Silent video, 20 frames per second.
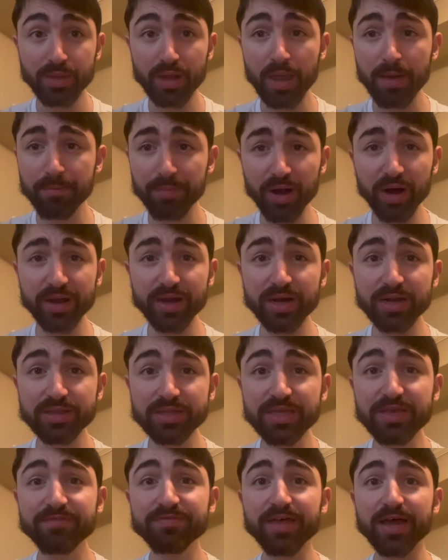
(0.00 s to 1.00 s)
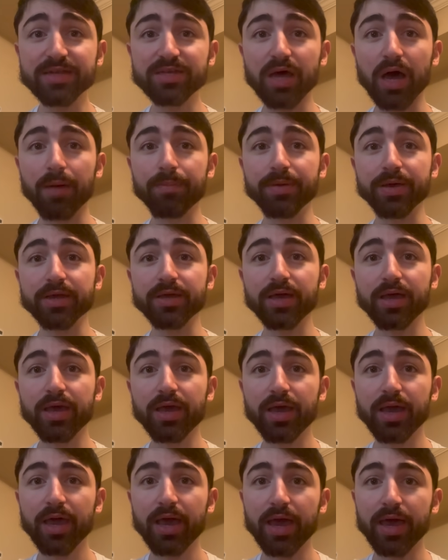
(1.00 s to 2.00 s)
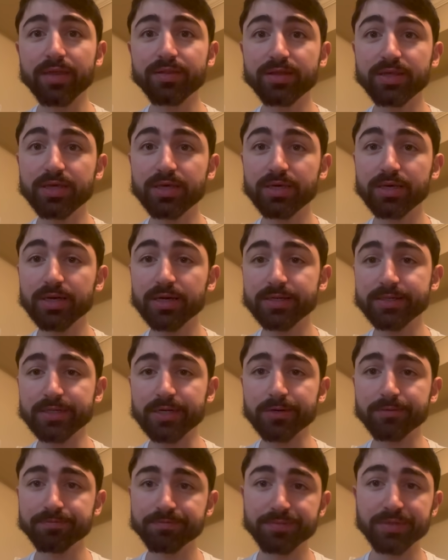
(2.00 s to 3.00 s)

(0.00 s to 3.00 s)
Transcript: But I'm going to leave that topic and the you know